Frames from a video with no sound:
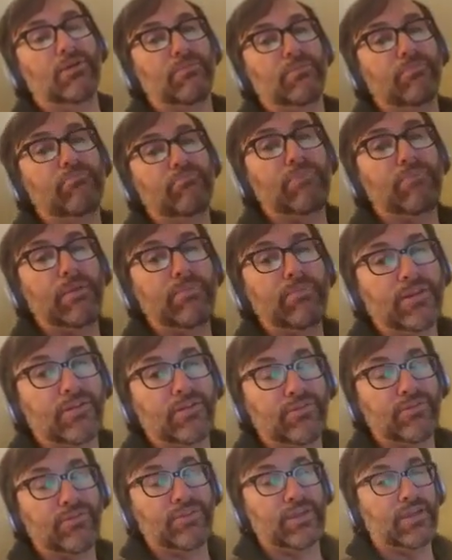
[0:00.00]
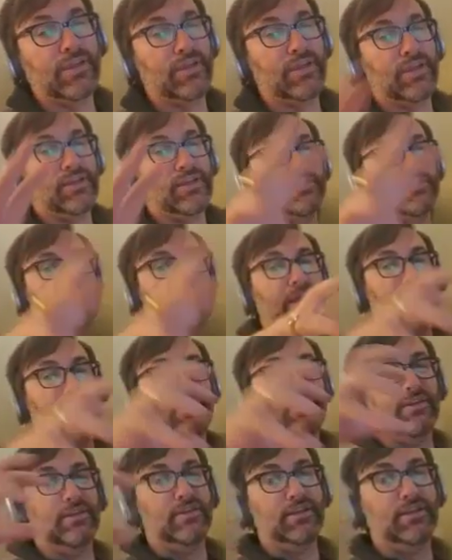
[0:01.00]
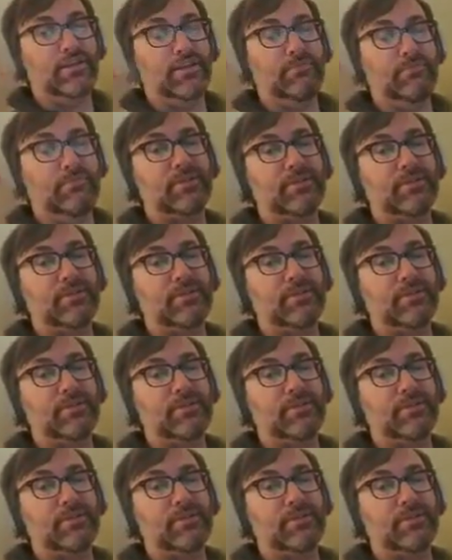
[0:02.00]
biblical thinking has been the deepest